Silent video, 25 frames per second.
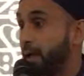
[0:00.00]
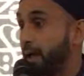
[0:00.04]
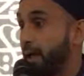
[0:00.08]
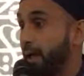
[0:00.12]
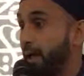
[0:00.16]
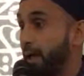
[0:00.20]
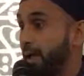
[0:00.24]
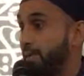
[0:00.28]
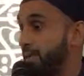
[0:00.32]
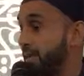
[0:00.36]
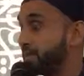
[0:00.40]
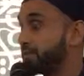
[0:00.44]

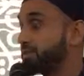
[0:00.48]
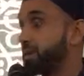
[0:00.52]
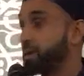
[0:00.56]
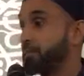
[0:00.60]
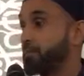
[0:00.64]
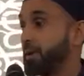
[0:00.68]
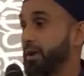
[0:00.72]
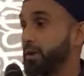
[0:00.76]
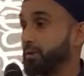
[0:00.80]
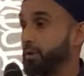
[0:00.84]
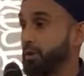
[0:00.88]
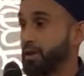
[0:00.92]
And then
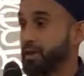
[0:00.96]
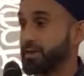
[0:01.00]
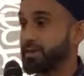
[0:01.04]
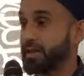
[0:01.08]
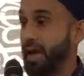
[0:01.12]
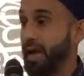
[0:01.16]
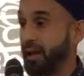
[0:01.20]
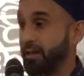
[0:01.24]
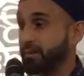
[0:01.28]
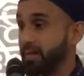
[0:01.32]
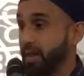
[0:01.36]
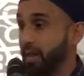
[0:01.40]
somebody will
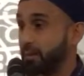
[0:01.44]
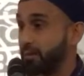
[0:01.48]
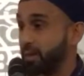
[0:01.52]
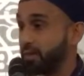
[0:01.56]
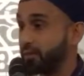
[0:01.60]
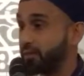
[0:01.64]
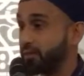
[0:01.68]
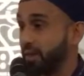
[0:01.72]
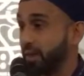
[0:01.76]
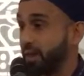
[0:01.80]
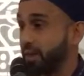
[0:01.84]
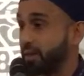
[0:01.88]
attack them and
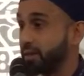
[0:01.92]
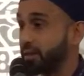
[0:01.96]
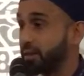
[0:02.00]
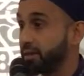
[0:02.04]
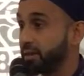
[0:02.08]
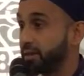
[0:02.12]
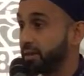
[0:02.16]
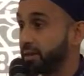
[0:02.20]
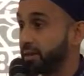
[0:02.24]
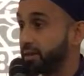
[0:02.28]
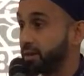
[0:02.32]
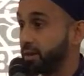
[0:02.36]
say,
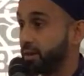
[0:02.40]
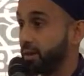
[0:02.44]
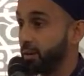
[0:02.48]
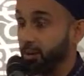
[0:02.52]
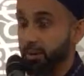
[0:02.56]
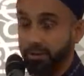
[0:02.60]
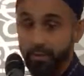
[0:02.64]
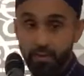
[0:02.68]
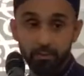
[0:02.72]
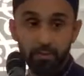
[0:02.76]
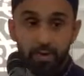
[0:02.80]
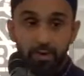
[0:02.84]
you know,
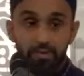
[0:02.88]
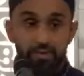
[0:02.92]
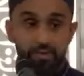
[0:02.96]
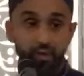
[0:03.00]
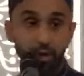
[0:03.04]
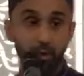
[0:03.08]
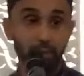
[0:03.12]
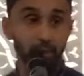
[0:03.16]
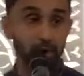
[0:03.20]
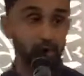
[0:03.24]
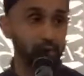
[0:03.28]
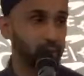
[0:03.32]
with the
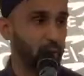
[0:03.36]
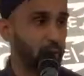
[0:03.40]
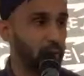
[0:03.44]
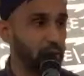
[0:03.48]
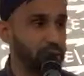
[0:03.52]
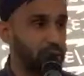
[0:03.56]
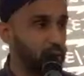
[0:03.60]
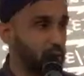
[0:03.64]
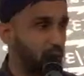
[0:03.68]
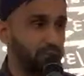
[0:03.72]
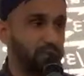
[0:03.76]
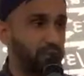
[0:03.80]
misnomers, well,
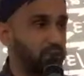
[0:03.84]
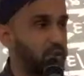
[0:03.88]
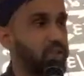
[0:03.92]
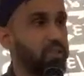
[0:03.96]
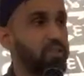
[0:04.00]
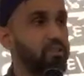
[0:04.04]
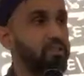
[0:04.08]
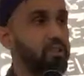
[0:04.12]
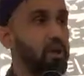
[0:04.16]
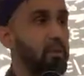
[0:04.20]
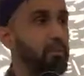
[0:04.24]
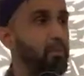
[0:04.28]
you have your
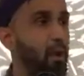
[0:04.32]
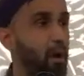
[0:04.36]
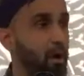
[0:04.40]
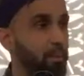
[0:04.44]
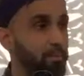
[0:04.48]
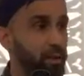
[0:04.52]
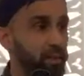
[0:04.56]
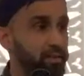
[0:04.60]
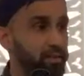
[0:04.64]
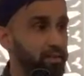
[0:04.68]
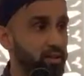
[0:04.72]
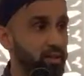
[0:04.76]
kids
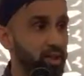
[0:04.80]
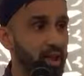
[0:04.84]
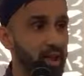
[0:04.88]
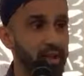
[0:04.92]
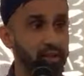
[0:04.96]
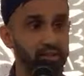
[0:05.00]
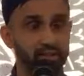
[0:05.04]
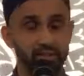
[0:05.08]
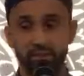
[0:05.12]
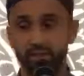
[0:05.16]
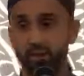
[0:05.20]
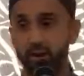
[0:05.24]

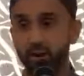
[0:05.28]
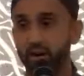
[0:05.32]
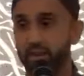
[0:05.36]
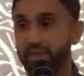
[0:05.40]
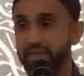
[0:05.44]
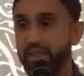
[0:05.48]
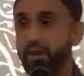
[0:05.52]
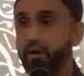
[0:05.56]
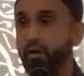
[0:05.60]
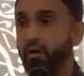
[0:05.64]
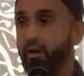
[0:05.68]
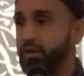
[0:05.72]
compartmentalized and aren't
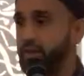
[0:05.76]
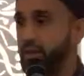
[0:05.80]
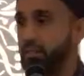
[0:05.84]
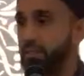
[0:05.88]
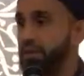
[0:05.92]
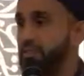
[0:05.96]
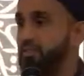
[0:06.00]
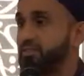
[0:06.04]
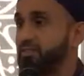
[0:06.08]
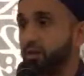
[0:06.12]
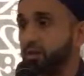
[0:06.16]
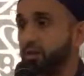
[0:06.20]
they going to
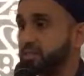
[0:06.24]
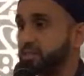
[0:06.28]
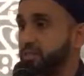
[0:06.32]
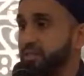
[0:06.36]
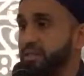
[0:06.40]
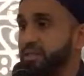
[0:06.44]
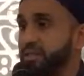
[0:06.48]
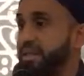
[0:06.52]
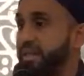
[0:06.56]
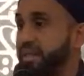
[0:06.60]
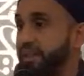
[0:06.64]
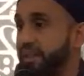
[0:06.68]
be
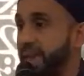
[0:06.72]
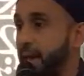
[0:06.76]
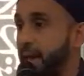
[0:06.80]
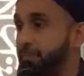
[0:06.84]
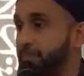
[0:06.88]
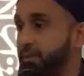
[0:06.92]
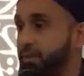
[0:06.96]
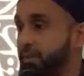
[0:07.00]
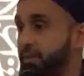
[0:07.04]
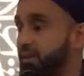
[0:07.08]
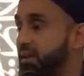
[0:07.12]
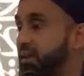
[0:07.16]
socially
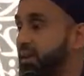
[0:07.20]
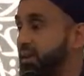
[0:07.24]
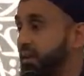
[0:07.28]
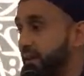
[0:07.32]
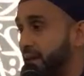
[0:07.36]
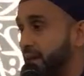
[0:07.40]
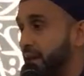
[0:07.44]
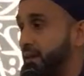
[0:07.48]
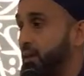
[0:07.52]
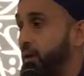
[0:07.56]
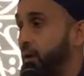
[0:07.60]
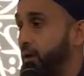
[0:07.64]
inept
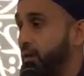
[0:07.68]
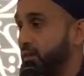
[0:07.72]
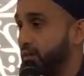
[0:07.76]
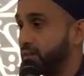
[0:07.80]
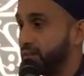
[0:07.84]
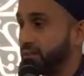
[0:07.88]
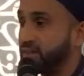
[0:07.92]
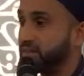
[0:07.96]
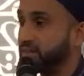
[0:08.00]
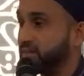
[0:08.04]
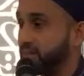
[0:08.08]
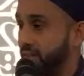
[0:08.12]
and all of
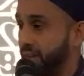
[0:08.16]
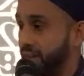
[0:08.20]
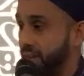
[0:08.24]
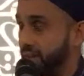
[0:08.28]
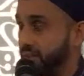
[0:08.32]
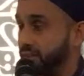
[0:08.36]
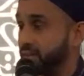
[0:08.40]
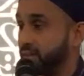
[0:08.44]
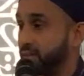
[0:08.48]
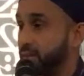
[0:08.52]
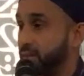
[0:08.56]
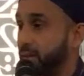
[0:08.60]
these
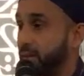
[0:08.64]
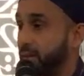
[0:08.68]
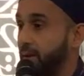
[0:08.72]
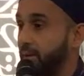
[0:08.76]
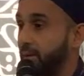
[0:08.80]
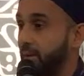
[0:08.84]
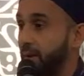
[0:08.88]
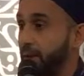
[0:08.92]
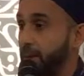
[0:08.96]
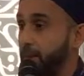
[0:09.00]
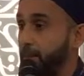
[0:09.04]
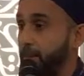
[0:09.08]
things,
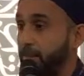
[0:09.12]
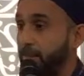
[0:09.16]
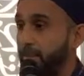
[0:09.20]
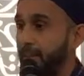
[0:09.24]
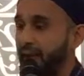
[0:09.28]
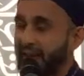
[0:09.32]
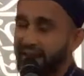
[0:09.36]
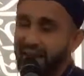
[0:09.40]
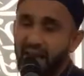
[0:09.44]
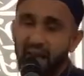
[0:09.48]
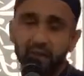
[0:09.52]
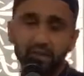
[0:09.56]
right?
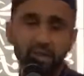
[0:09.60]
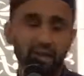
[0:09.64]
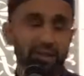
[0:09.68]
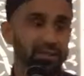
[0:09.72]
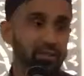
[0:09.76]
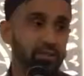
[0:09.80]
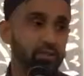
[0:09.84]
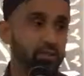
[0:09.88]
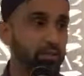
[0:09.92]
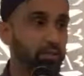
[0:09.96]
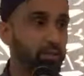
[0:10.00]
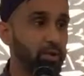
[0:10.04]
And now that
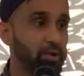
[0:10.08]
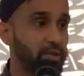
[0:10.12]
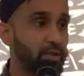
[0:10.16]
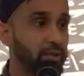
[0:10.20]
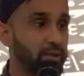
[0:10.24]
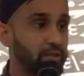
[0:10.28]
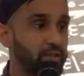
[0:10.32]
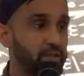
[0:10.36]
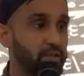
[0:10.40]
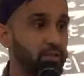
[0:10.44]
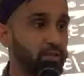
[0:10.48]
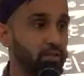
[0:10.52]
doesn't really
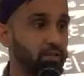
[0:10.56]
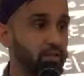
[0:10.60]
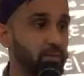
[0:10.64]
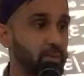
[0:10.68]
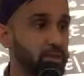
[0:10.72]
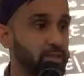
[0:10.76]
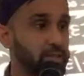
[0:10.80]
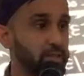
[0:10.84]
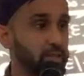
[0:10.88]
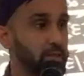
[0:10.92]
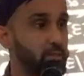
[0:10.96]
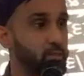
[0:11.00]
exist as
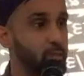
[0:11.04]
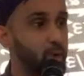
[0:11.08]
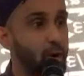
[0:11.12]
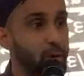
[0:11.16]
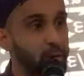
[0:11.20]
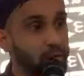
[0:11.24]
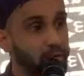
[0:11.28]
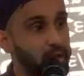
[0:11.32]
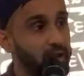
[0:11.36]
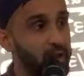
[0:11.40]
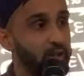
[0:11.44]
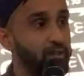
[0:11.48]
much anymore
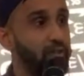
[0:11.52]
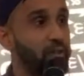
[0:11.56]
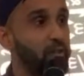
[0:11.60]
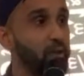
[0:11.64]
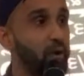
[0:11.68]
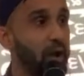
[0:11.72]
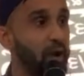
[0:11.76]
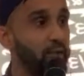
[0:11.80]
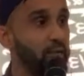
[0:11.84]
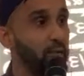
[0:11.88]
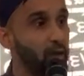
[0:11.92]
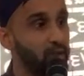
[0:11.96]
because you
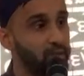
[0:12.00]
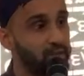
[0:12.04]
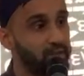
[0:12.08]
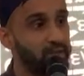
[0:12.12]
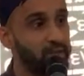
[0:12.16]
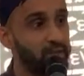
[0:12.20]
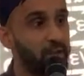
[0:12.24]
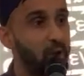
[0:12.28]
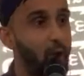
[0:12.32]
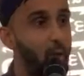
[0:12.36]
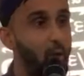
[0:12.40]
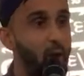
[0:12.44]
have all these
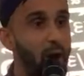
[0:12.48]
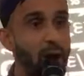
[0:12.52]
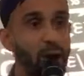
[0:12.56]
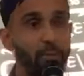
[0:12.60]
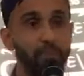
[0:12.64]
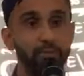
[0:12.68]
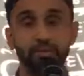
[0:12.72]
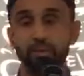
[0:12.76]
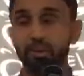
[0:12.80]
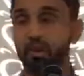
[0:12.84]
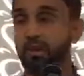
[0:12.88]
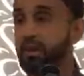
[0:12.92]

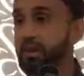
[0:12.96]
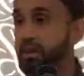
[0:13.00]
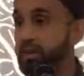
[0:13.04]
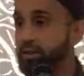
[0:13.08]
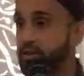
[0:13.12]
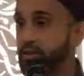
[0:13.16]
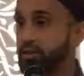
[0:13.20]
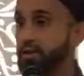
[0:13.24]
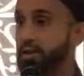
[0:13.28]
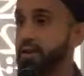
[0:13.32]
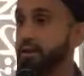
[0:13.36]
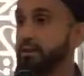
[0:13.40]
co-ops,
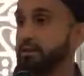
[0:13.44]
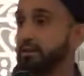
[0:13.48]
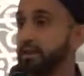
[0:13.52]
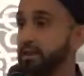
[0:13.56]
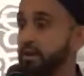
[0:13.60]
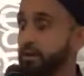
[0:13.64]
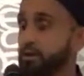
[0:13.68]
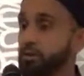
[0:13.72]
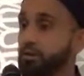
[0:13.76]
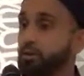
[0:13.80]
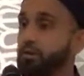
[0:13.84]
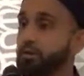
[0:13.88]
you can
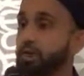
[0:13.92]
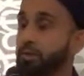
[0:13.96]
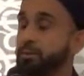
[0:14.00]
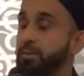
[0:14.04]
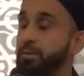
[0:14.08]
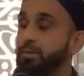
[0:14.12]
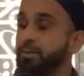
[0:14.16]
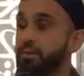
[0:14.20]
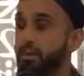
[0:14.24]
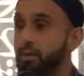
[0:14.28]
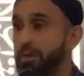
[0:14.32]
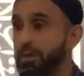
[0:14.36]
include them
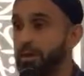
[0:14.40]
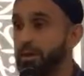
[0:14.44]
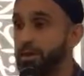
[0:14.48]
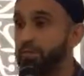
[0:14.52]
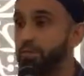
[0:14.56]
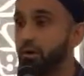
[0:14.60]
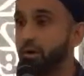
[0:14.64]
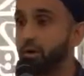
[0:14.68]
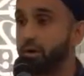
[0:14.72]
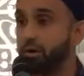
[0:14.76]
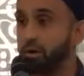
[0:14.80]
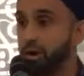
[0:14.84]
in so many
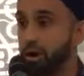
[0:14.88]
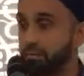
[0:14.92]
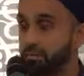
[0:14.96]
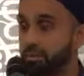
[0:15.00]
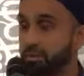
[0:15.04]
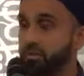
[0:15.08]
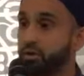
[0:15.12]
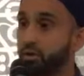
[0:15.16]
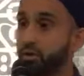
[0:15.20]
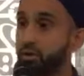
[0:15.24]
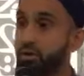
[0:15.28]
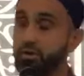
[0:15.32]
programs
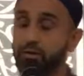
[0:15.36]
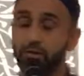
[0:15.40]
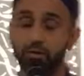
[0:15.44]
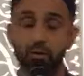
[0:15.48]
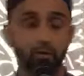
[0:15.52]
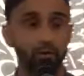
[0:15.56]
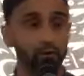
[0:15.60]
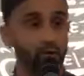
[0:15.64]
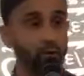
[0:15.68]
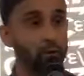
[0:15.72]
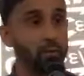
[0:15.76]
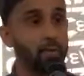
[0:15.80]
and so on and
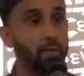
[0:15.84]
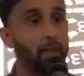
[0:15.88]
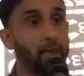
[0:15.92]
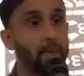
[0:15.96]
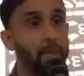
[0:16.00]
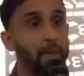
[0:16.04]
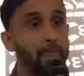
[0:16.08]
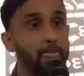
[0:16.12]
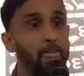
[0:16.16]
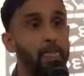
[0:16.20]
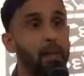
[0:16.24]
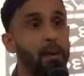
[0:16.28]
so forth.
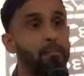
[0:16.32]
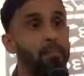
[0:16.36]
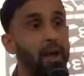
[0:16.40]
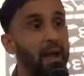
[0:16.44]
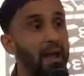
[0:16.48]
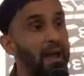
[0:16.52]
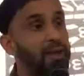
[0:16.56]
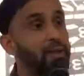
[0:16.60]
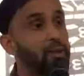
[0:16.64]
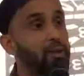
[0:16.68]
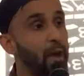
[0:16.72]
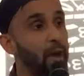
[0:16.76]
But
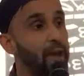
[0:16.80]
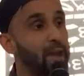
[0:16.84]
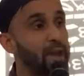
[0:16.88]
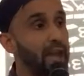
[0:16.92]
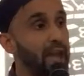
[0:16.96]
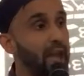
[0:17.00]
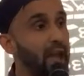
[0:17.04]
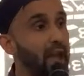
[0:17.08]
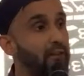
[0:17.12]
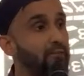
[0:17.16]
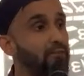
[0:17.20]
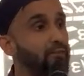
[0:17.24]
anyway,
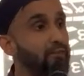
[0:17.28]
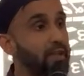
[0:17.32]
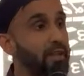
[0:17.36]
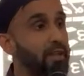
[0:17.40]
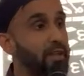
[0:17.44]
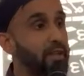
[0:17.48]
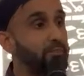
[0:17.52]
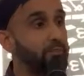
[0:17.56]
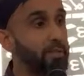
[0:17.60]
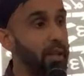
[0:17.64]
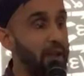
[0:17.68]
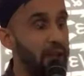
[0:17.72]

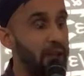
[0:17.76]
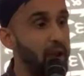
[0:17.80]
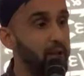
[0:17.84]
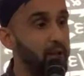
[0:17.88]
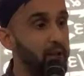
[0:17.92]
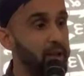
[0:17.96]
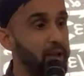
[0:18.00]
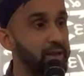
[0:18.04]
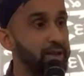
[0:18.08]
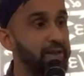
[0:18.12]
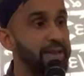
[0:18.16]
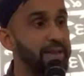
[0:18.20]
every
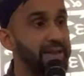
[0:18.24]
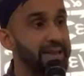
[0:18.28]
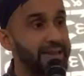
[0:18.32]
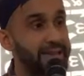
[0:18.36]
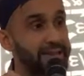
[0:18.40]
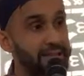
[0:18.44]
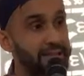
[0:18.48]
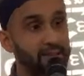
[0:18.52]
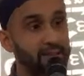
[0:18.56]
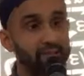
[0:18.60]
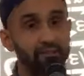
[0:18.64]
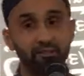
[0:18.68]
parent
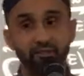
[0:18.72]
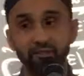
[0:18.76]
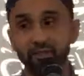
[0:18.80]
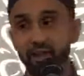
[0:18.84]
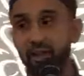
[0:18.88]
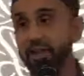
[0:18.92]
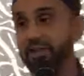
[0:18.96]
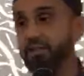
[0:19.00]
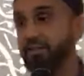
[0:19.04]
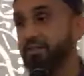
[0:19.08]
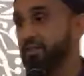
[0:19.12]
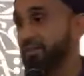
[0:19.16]

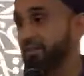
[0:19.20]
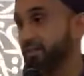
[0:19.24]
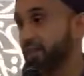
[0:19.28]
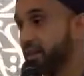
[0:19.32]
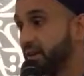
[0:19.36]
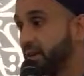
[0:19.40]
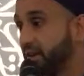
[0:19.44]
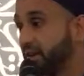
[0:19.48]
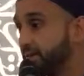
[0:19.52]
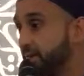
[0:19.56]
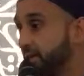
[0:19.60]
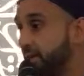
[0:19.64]
defends
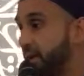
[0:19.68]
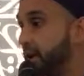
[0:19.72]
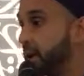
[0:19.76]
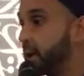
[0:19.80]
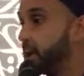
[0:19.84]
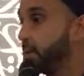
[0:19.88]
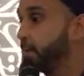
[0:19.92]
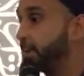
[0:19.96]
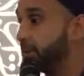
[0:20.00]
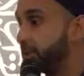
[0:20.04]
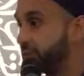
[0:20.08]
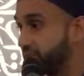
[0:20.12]

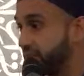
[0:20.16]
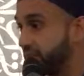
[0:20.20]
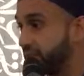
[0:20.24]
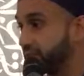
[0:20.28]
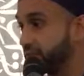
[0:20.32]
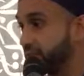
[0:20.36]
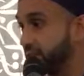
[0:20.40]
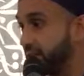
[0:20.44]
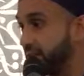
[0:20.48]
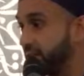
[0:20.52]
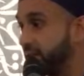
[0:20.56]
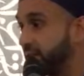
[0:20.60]
their
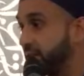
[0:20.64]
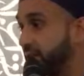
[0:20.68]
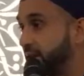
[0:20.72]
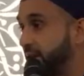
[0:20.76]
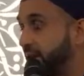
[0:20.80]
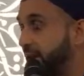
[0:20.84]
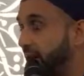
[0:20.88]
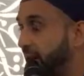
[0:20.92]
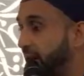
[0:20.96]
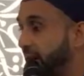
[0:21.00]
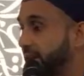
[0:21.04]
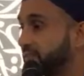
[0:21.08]
position
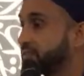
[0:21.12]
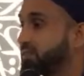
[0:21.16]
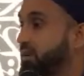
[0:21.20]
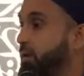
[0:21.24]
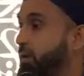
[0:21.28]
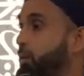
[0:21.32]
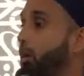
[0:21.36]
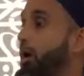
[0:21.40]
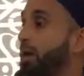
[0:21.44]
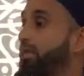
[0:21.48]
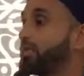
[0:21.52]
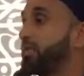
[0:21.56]
as to
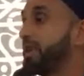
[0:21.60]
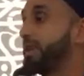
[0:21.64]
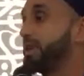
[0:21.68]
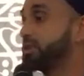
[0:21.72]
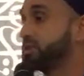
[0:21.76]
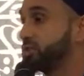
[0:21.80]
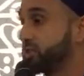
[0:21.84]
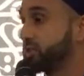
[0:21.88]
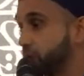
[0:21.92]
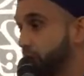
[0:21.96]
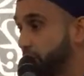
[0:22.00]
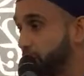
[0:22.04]
what they
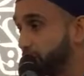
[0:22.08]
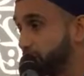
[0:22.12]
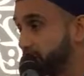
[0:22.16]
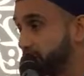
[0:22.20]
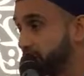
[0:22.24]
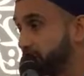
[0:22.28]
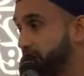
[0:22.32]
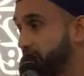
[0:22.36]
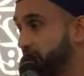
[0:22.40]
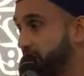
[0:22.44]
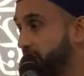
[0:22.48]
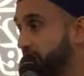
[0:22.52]

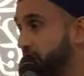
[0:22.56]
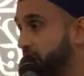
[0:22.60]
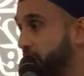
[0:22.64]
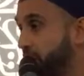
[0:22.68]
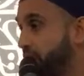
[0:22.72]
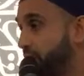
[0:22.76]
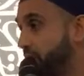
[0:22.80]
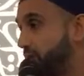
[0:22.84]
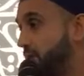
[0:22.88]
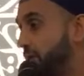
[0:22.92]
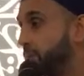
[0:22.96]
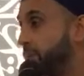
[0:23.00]
chose
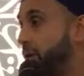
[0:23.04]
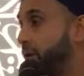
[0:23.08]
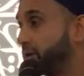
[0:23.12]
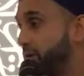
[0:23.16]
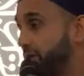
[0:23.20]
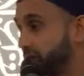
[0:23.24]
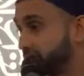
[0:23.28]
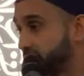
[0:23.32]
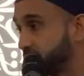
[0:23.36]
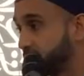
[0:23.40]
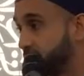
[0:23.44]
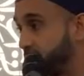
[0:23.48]
for the mode
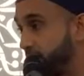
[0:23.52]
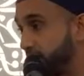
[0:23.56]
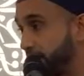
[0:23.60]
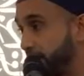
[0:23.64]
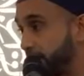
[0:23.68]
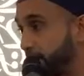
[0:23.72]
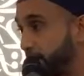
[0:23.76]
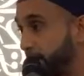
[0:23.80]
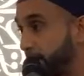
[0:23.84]
of schooling.